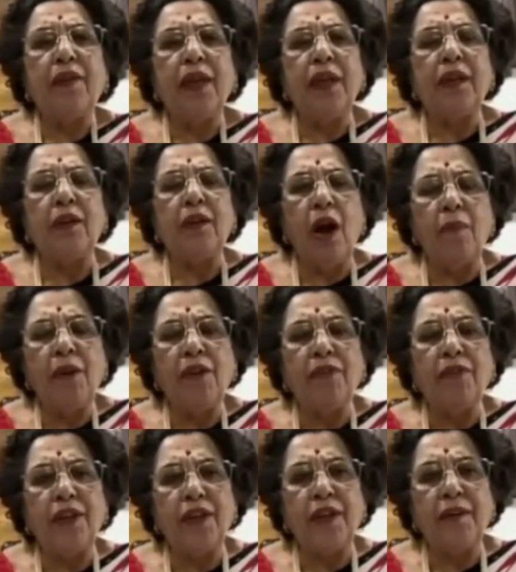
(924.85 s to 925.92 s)
economic
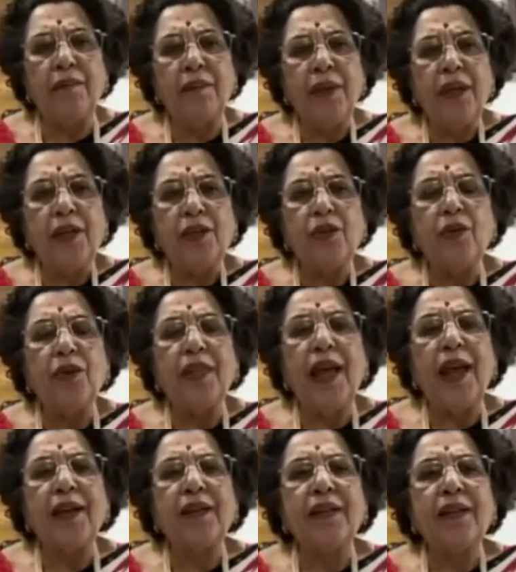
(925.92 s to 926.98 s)
freedom, so
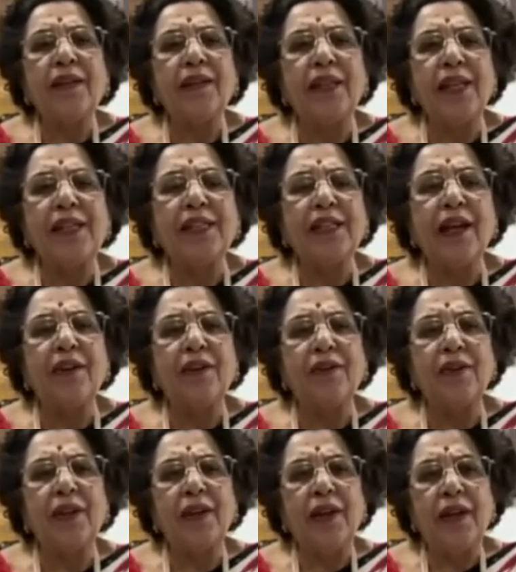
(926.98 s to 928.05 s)
that this
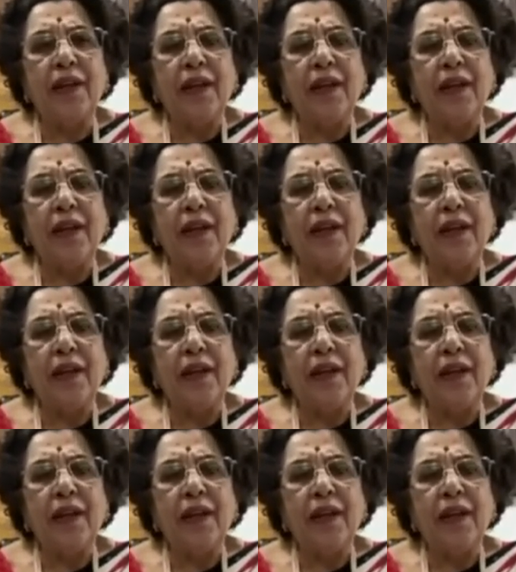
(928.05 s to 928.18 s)
country,